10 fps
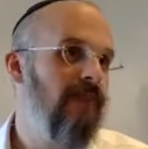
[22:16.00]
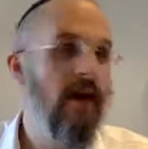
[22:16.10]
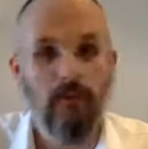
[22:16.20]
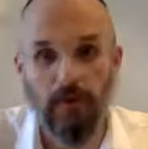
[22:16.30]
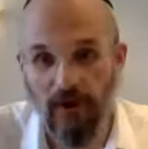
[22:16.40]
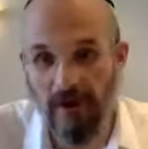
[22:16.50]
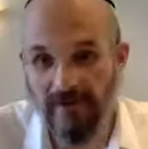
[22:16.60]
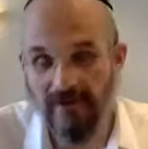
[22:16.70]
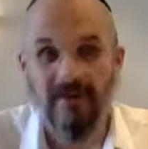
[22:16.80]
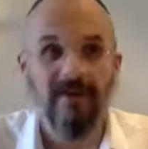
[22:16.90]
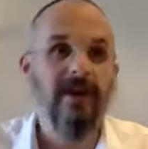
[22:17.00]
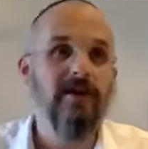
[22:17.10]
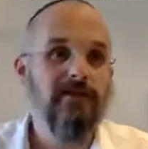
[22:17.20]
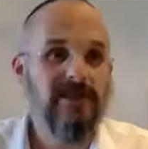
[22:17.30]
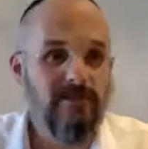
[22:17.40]
Every thought,
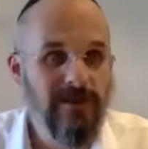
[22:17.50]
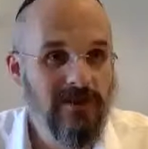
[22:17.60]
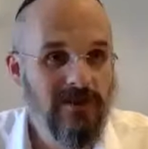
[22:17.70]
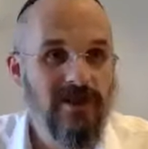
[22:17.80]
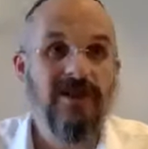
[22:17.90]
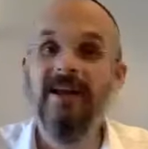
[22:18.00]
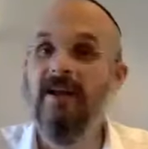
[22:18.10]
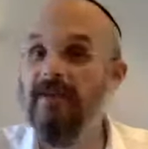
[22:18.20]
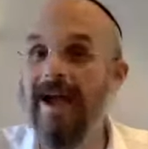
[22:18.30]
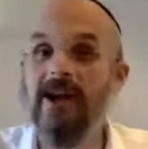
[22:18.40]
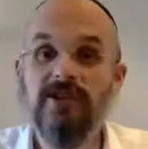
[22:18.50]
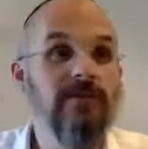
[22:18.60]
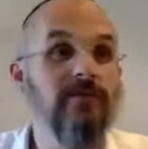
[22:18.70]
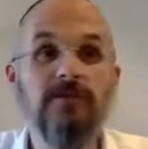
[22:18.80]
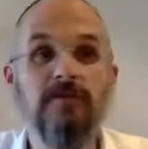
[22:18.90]
every speech, and every action I
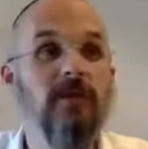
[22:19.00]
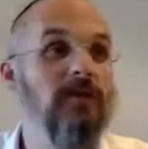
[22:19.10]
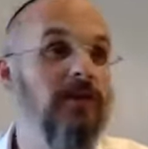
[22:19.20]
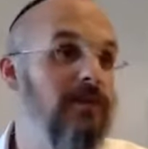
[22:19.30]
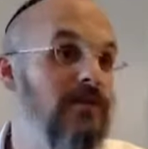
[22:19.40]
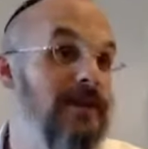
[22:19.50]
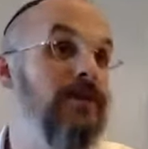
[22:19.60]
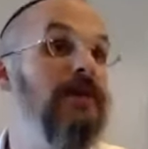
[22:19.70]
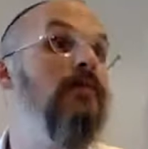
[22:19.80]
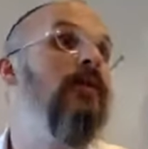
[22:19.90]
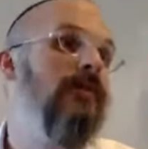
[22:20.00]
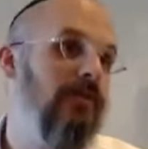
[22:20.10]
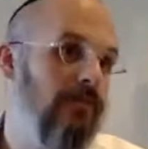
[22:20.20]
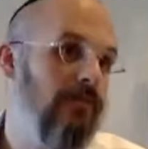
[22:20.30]
do should be only mitzvah. That's what it wants.